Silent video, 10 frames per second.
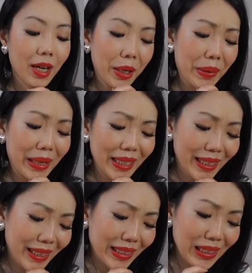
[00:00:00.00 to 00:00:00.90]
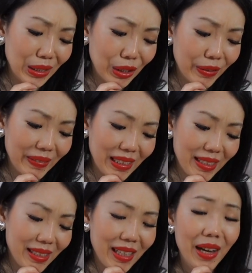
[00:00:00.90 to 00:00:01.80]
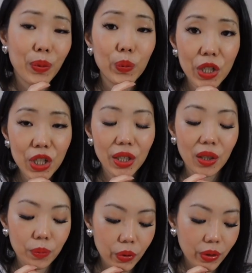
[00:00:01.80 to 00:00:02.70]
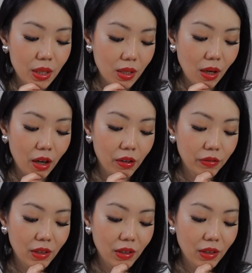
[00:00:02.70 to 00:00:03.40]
I quite like the look of this. I wish I can pull this off.